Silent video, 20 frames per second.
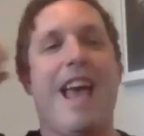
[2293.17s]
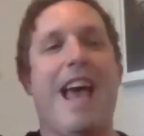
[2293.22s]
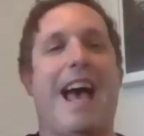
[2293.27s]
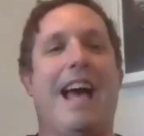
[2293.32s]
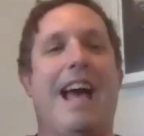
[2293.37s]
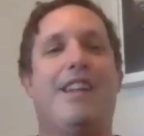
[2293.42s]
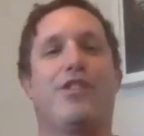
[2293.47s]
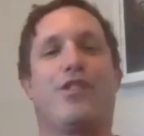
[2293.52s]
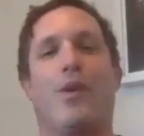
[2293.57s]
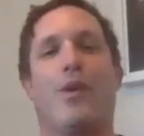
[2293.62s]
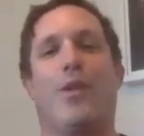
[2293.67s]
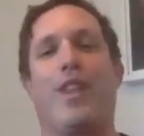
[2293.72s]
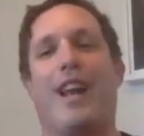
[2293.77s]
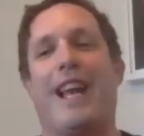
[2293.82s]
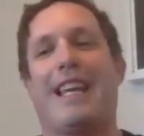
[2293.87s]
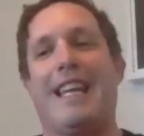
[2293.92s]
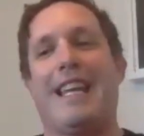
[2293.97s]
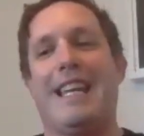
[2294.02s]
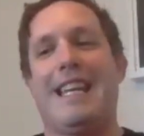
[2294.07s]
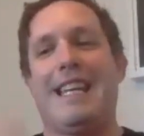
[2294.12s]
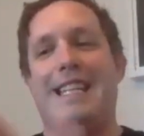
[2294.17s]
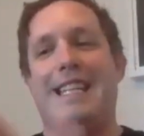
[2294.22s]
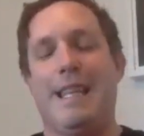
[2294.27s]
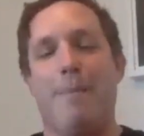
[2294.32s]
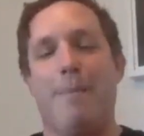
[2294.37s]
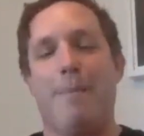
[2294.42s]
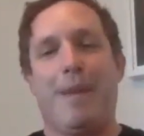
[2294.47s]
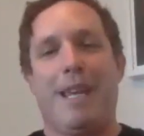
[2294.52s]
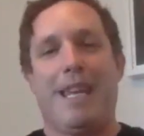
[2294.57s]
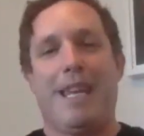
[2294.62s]
And so that I can
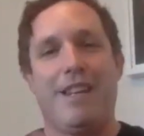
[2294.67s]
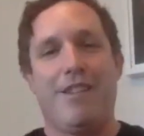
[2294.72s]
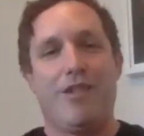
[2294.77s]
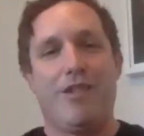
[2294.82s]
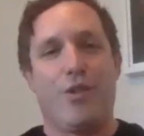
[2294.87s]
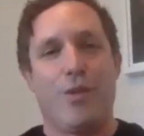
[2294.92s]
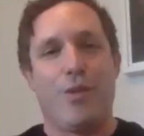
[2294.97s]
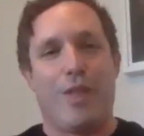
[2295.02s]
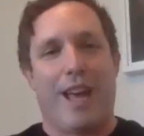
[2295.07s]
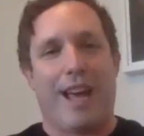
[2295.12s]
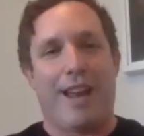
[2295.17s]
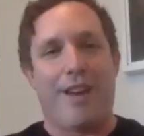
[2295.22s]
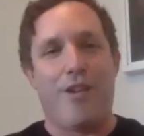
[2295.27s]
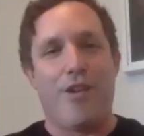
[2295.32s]
dip into that